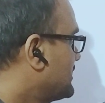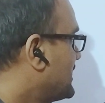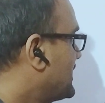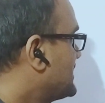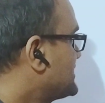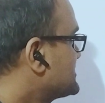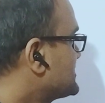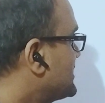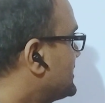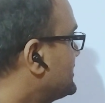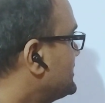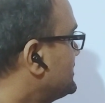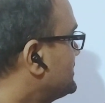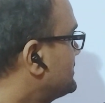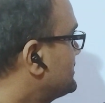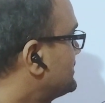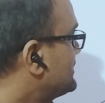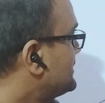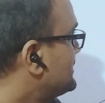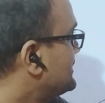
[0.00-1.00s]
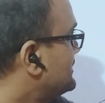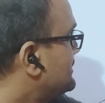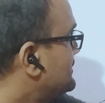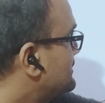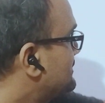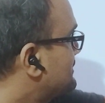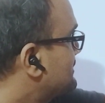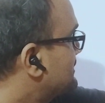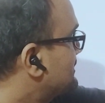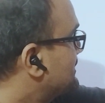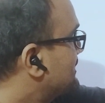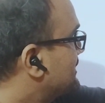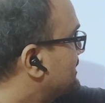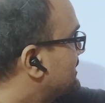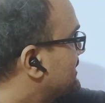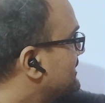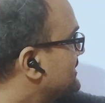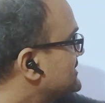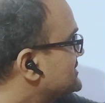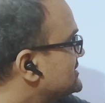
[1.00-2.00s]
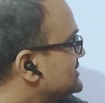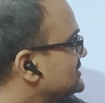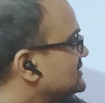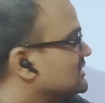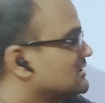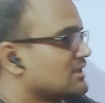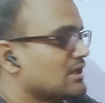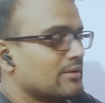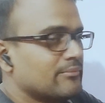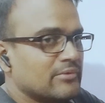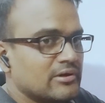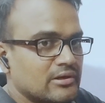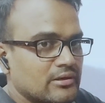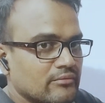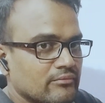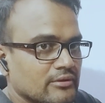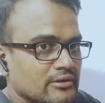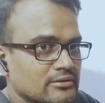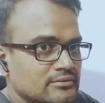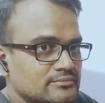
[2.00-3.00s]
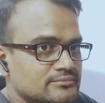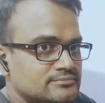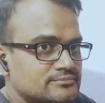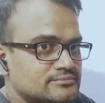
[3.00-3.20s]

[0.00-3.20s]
as I decreasing the time interval,